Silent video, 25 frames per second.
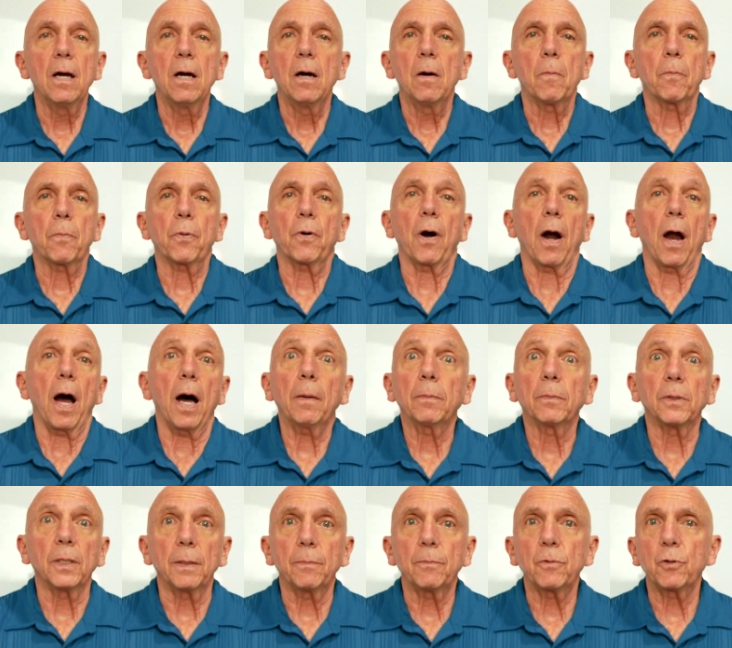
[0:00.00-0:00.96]

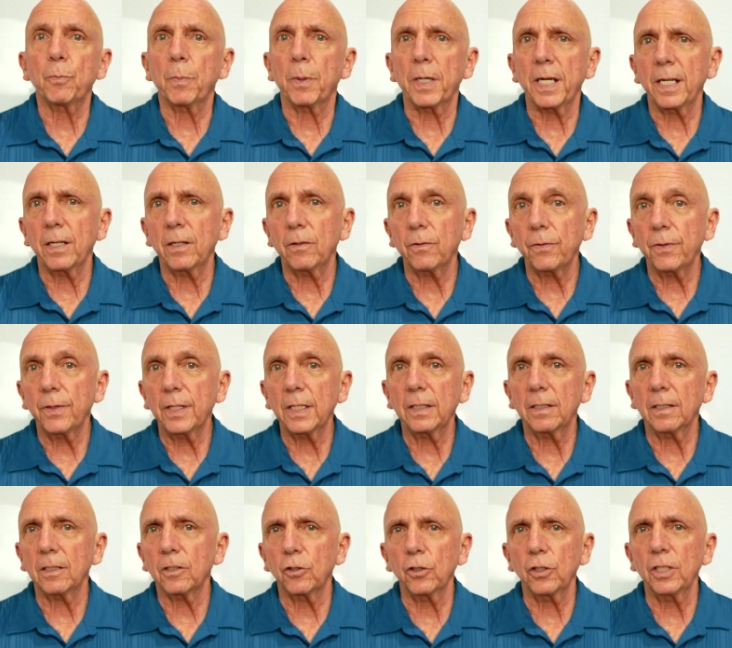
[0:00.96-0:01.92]
problems, but I don't think they're
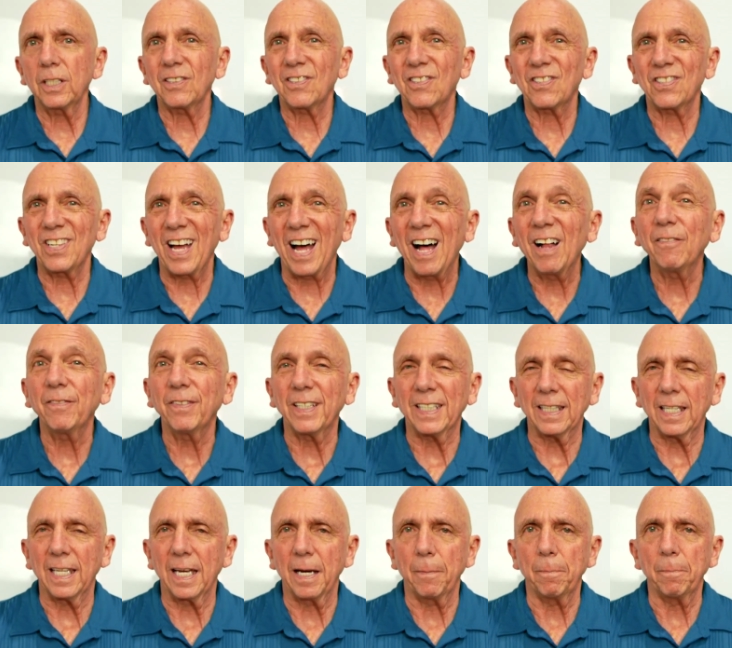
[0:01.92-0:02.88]
good at solving
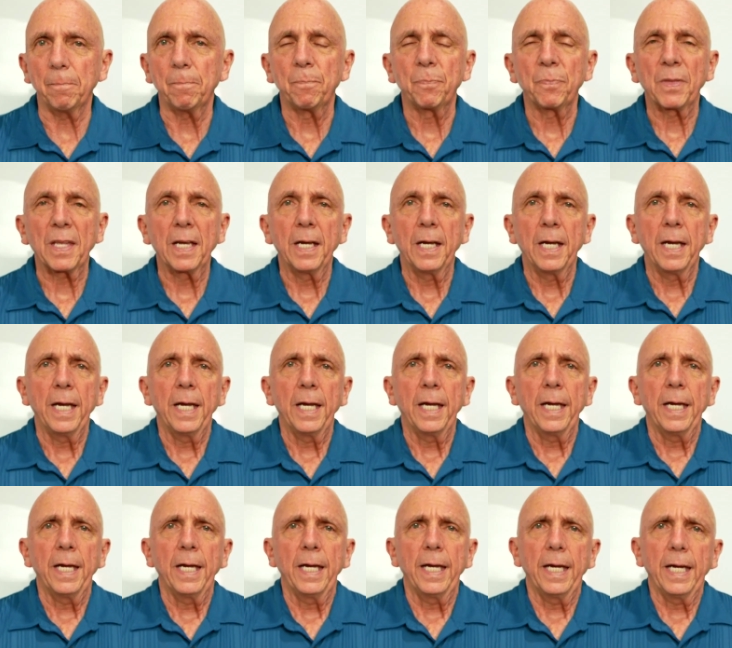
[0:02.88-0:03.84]
them.
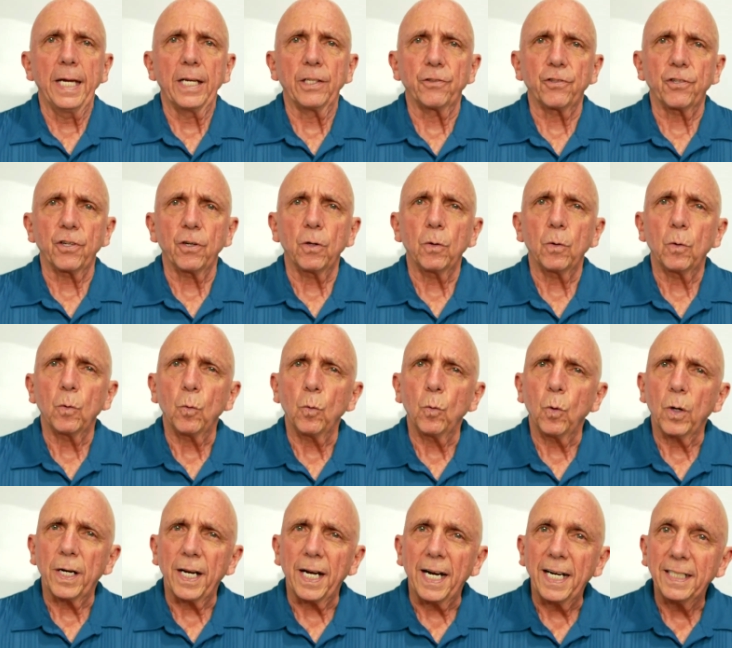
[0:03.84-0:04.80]
And so what
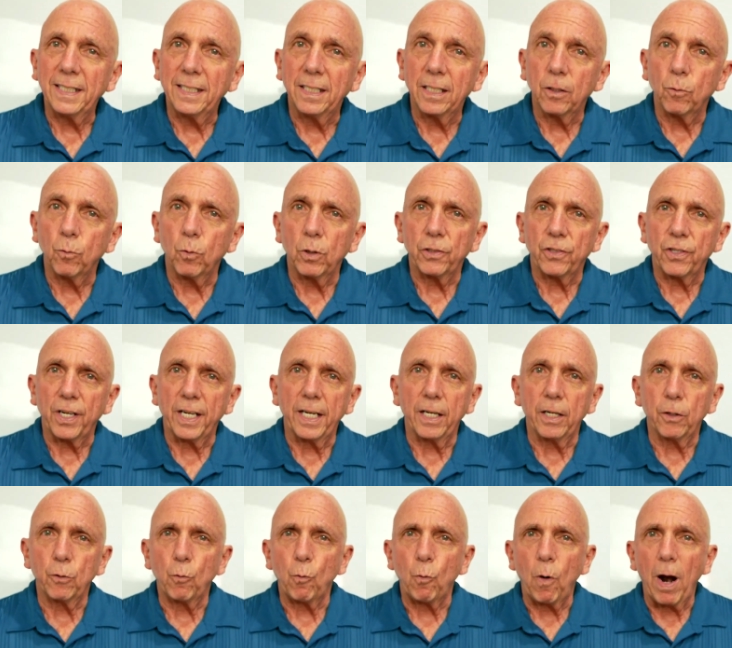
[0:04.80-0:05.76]
I did was I
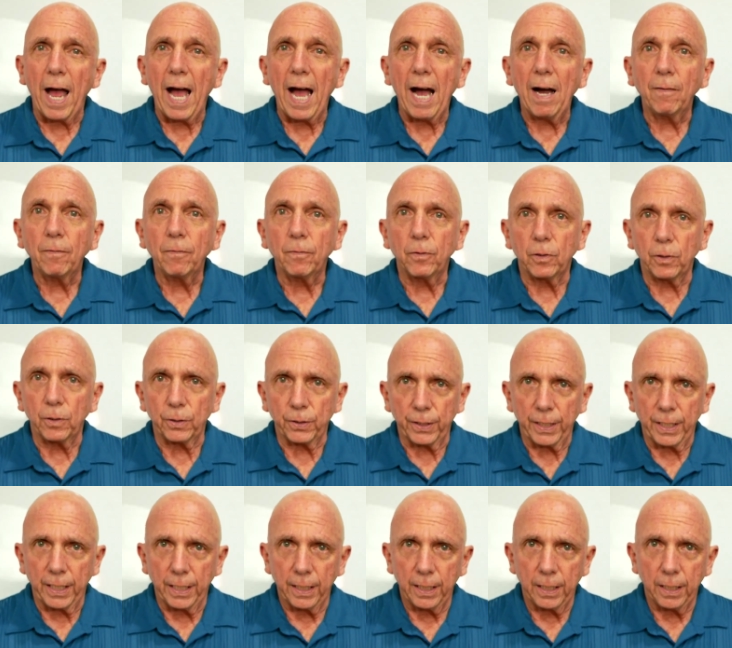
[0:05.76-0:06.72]
unraveled
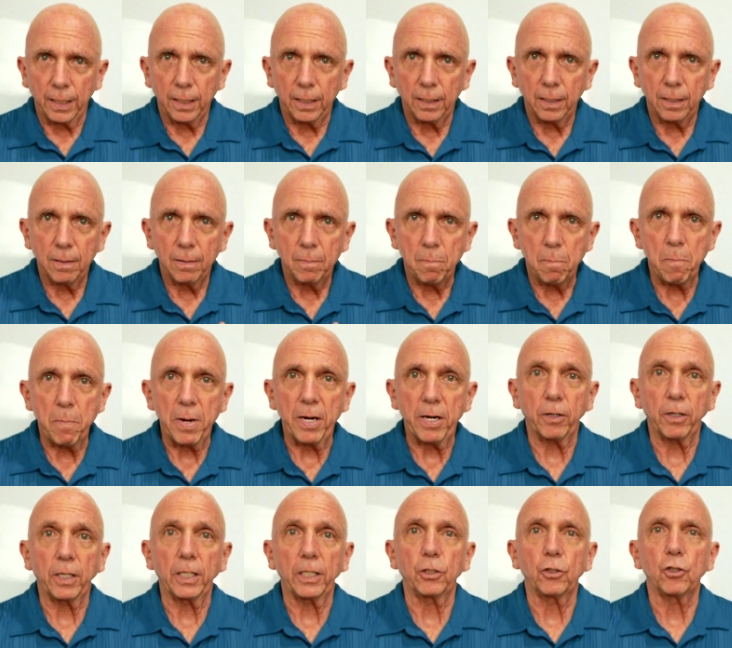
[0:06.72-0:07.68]

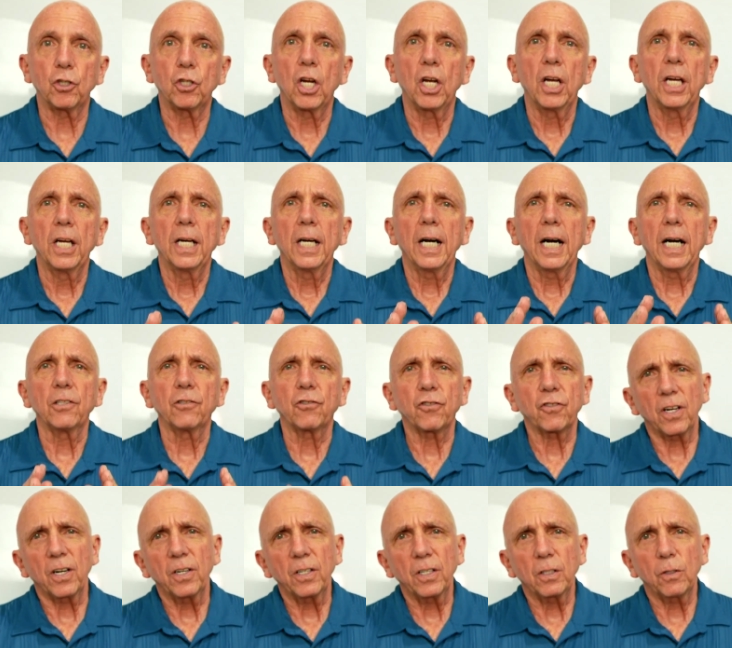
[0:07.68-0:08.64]
marriage. I
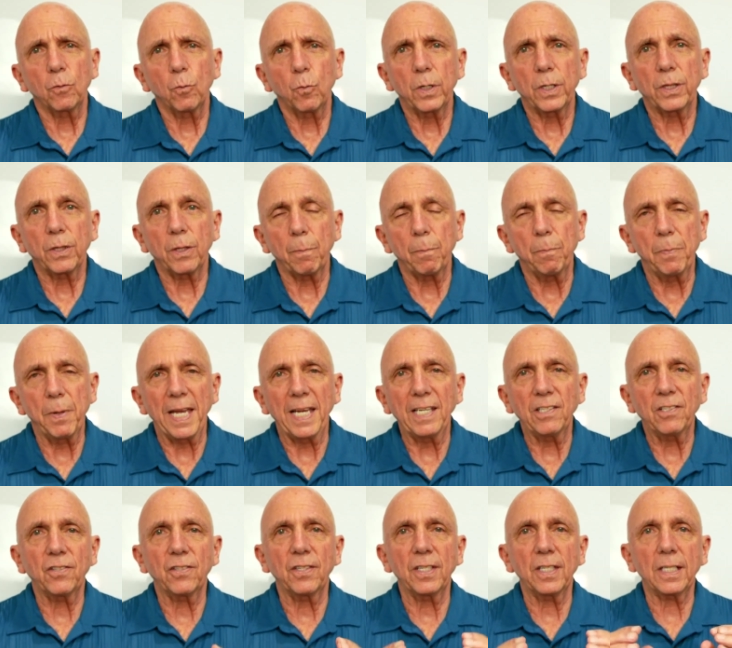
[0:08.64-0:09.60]
started with the
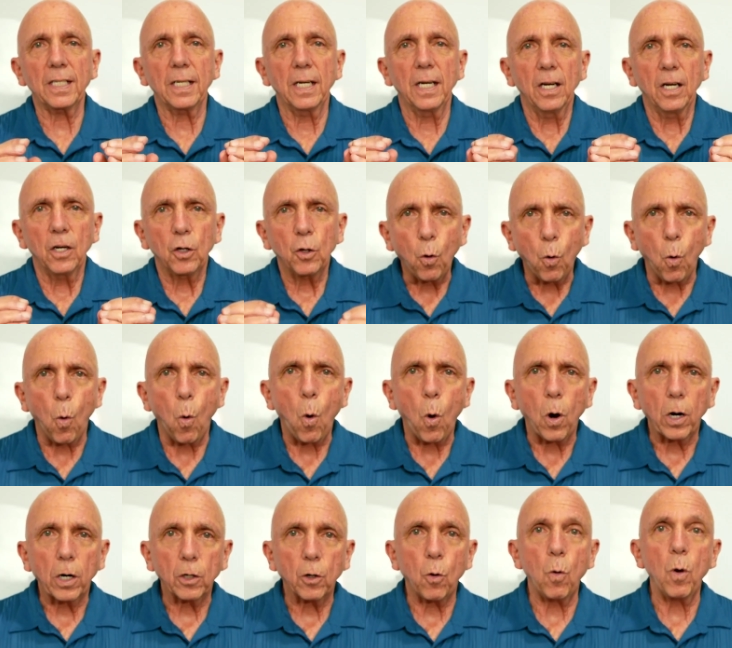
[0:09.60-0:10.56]
basic core
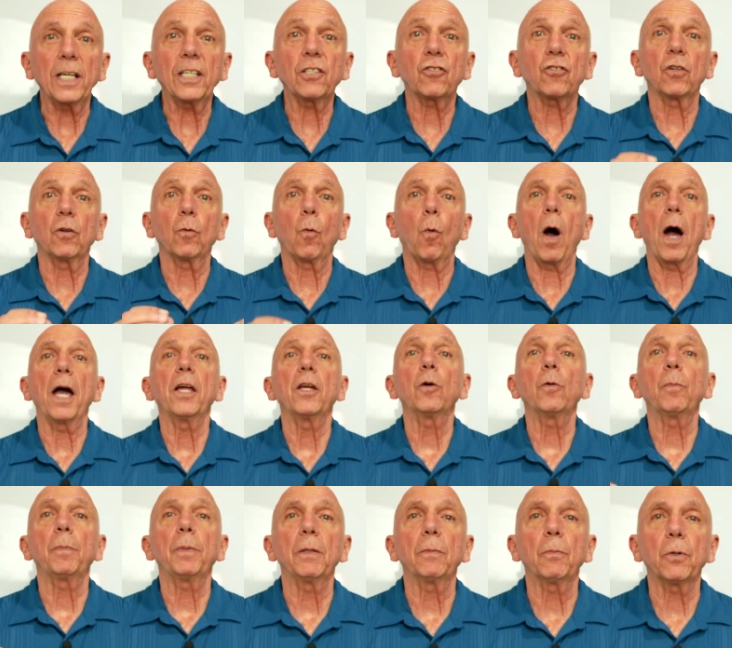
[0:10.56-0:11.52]
question why do
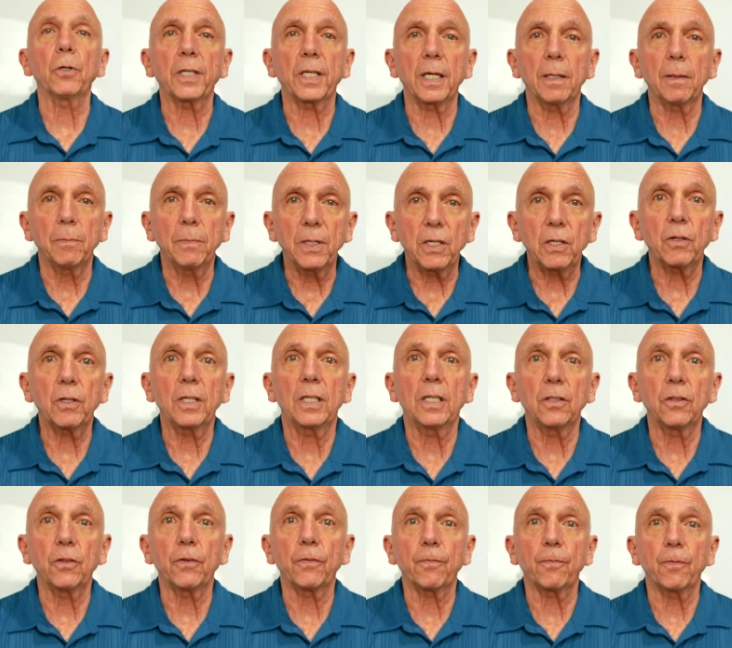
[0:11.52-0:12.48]
people get married in
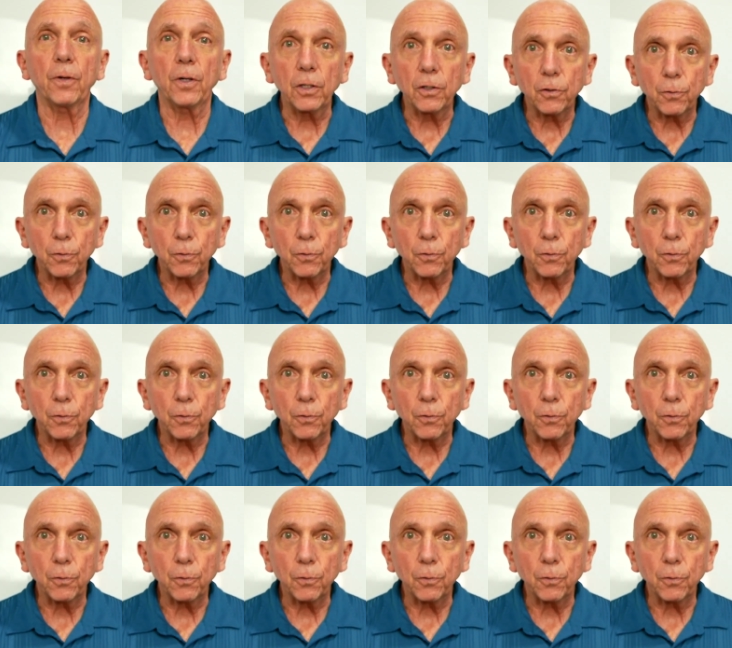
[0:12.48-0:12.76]
the first